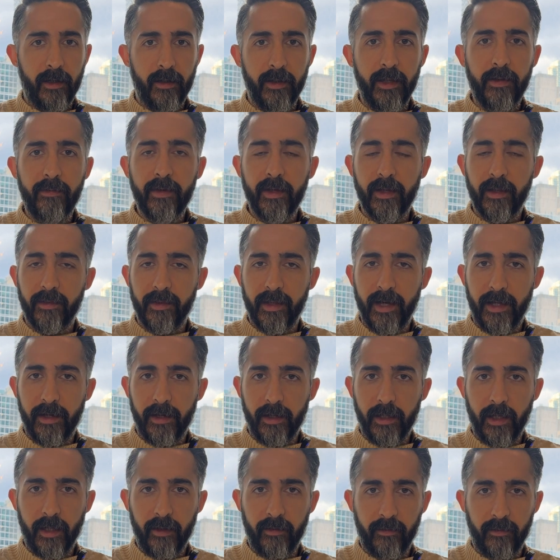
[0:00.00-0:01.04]
Even in that,
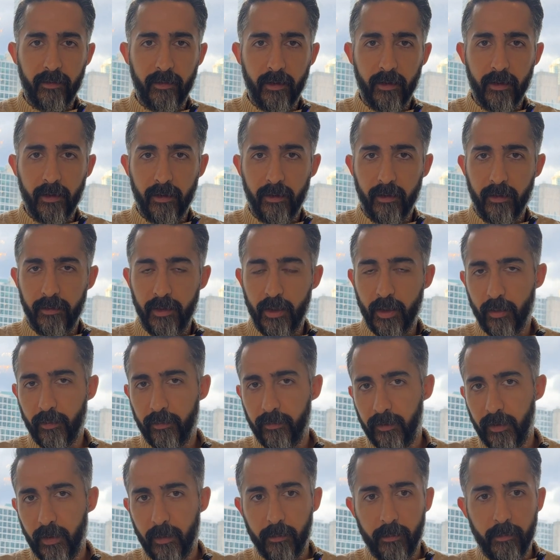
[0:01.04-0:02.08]
I get
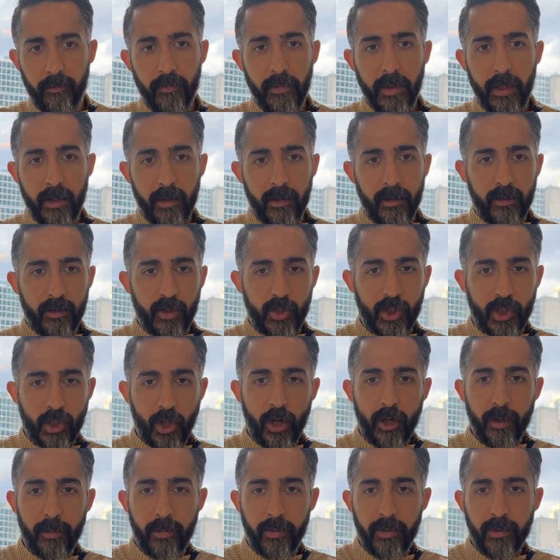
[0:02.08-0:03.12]
some
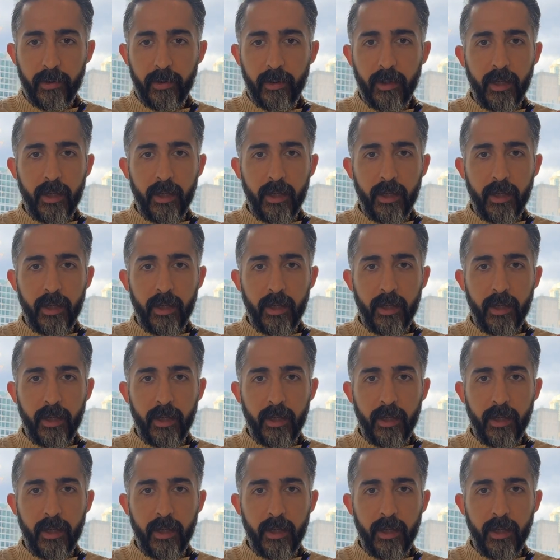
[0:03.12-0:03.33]
sharp